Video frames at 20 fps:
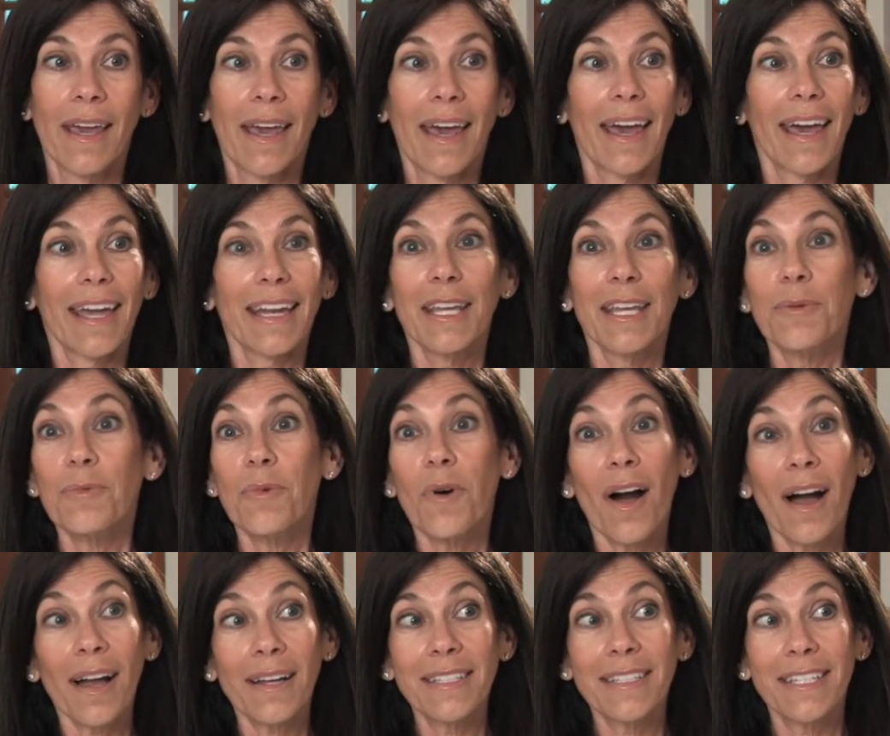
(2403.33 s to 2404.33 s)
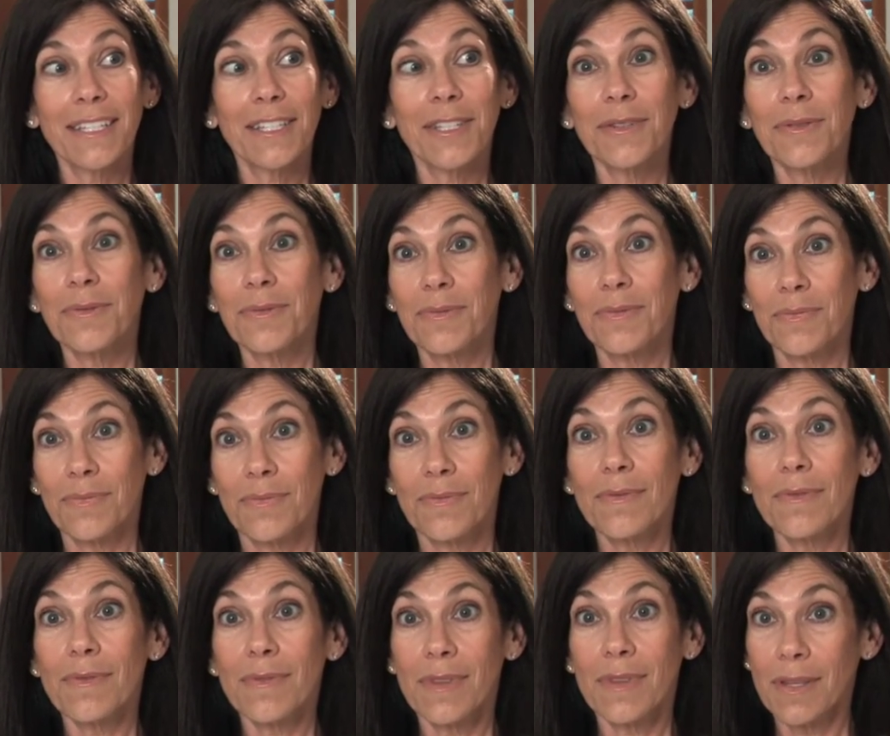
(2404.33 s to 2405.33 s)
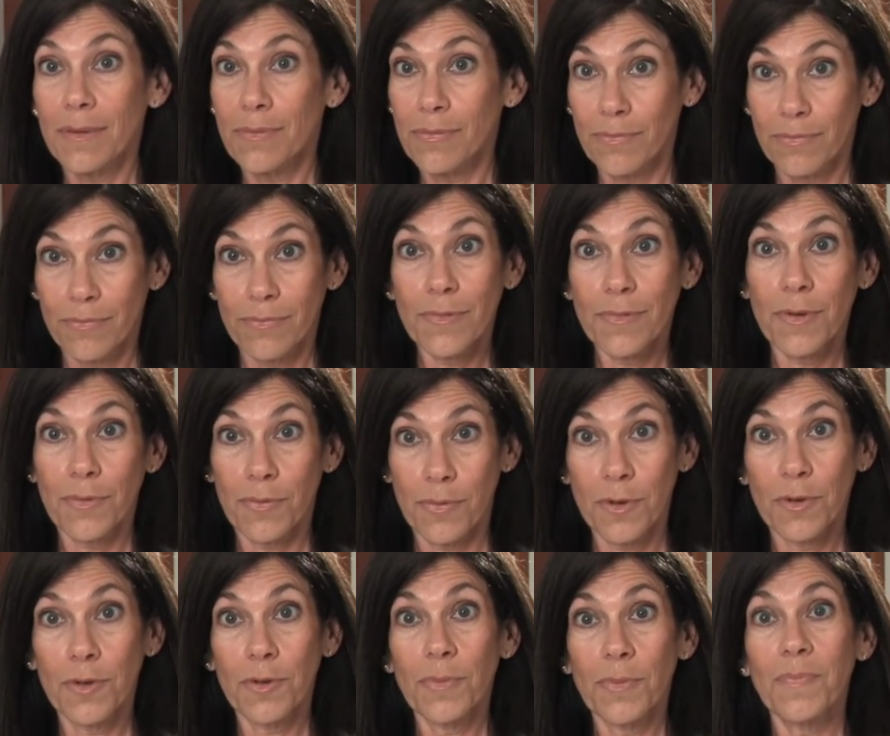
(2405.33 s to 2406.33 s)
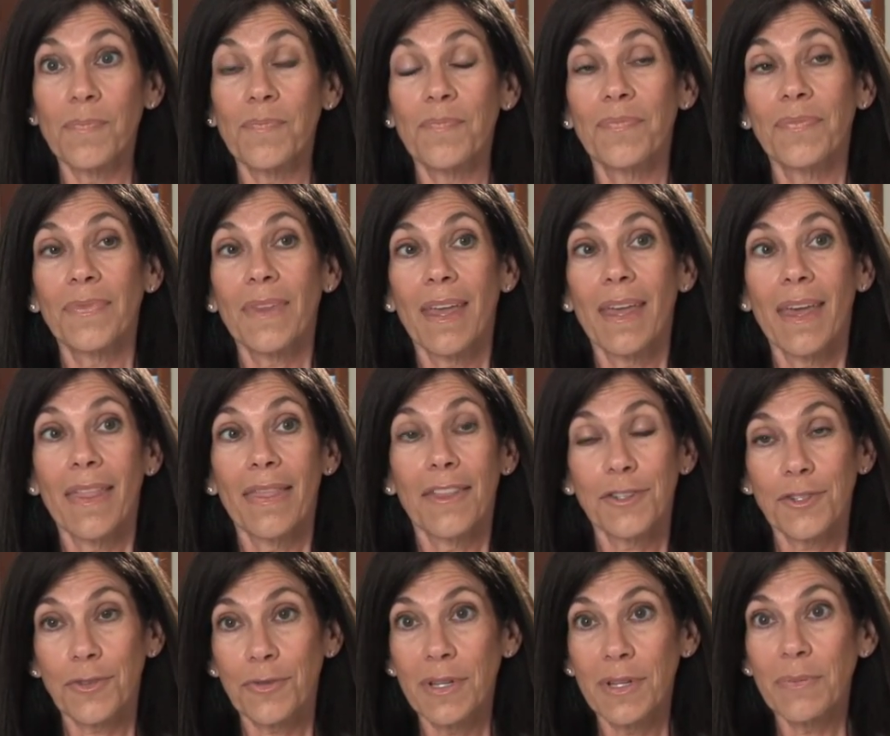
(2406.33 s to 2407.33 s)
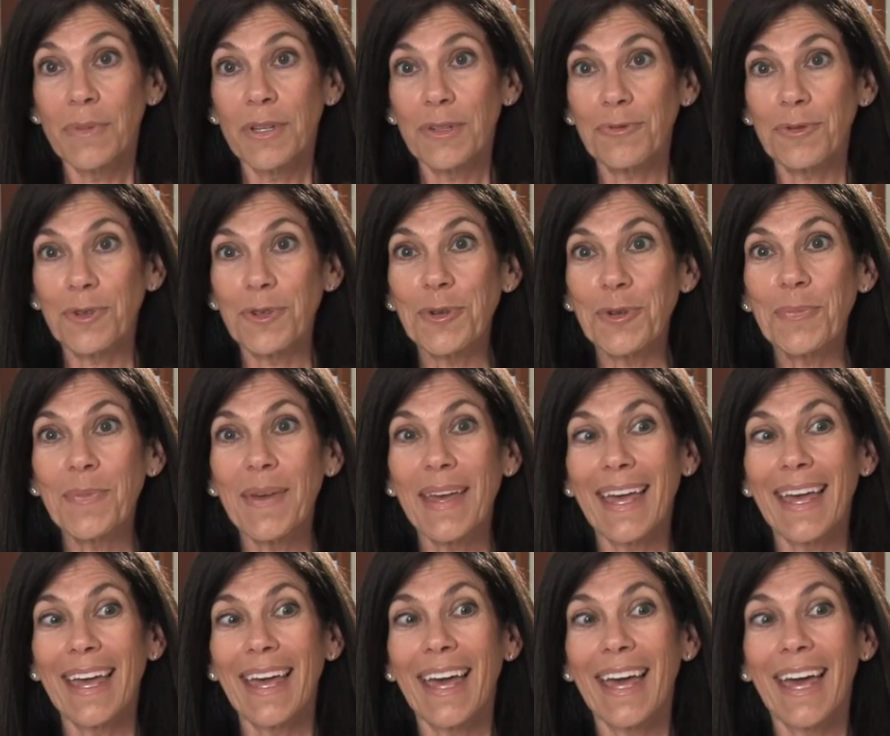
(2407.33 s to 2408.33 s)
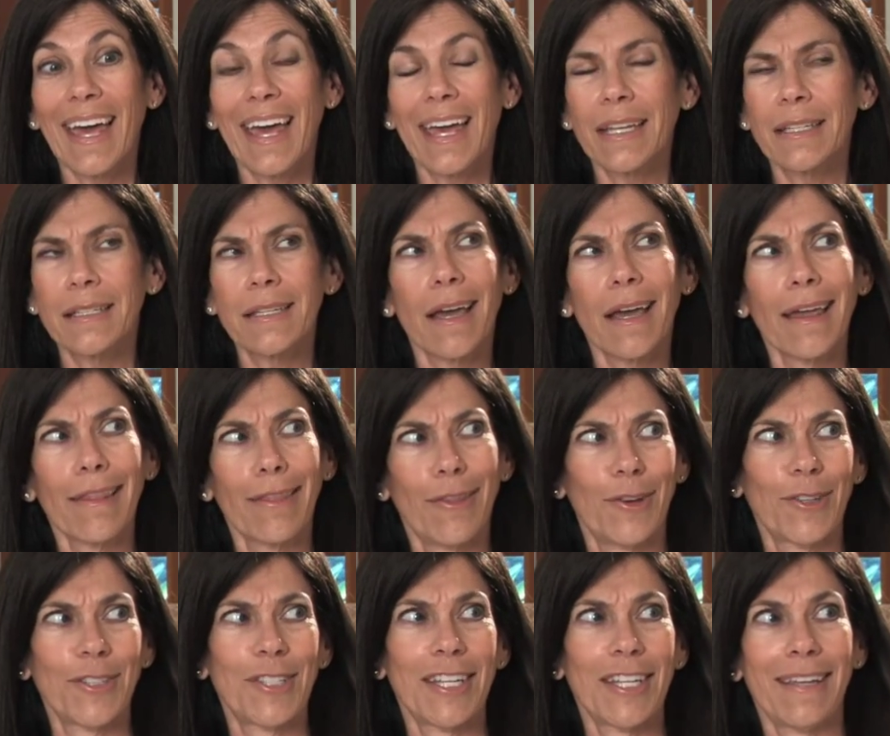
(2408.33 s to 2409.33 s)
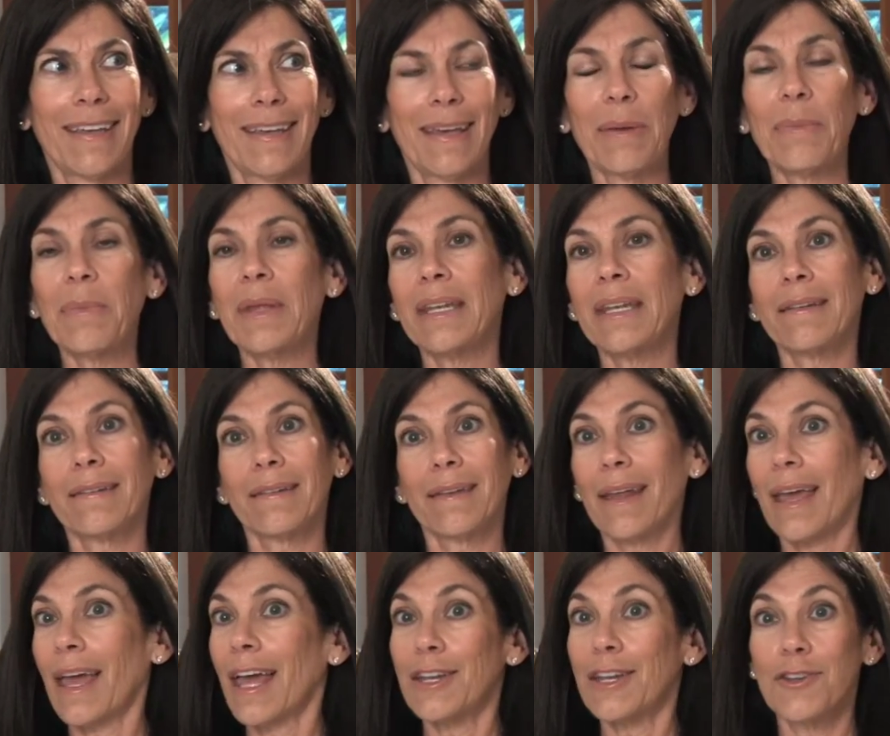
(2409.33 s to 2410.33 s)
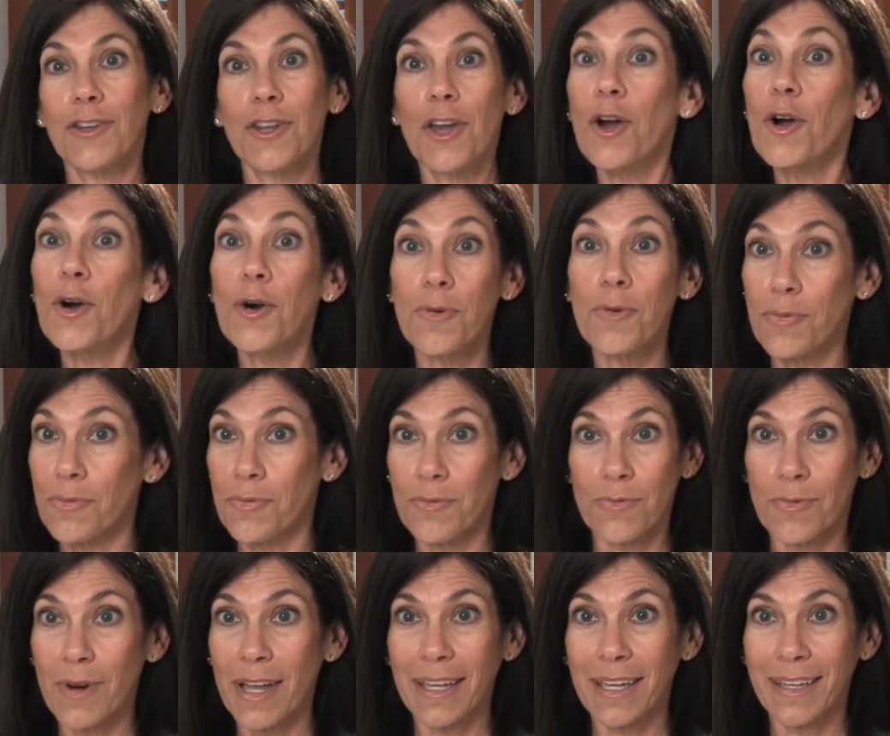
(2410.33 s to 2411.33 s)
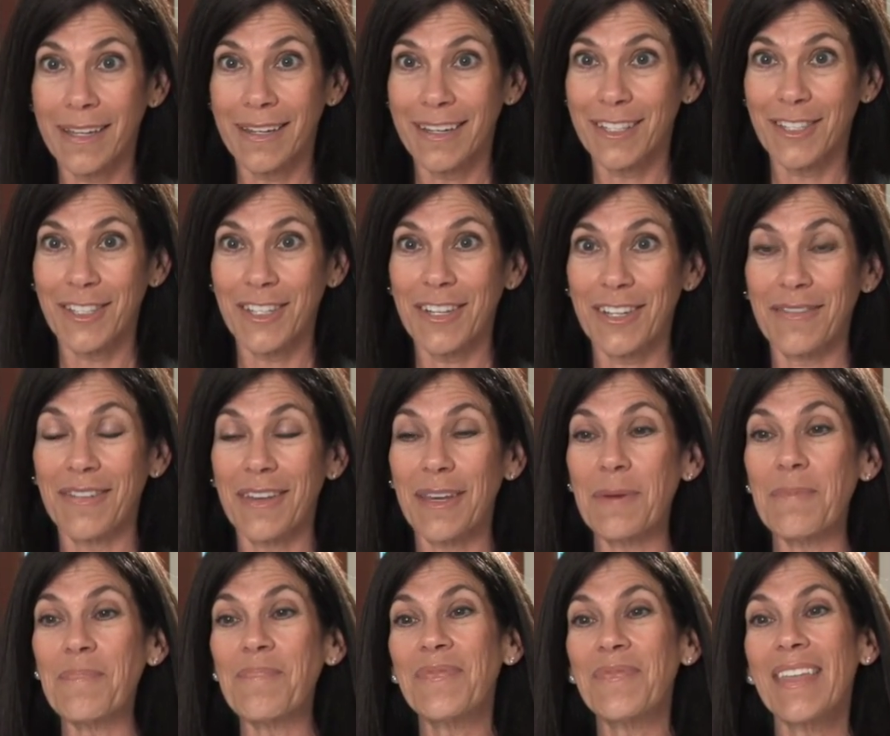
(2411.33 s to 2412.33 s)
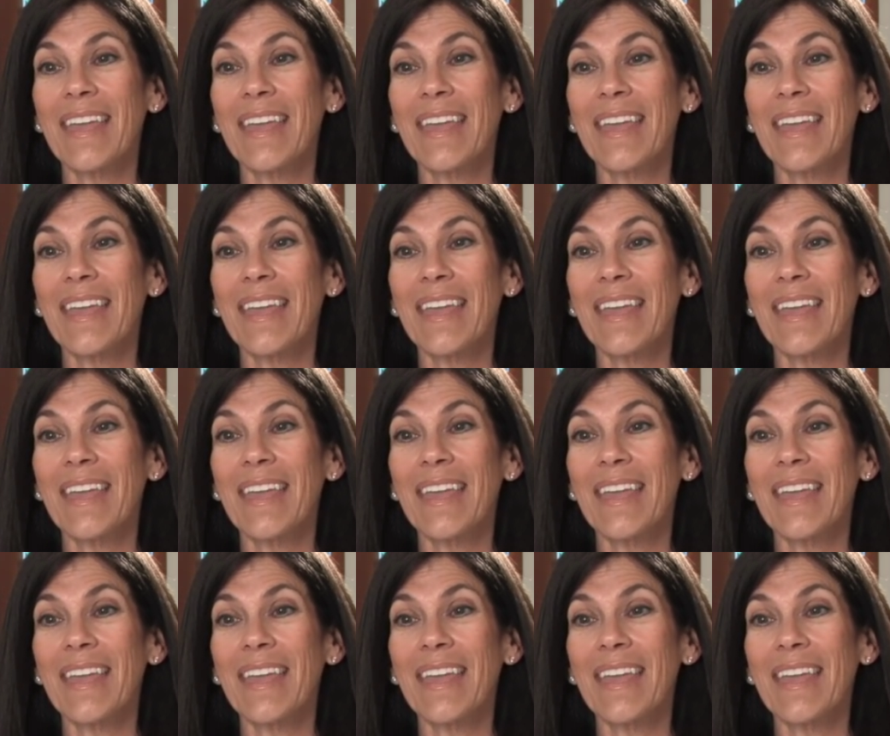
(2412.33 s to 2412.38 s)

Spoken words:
and he walked into the room, the treatment room, and I looked at him and had no recognition of him.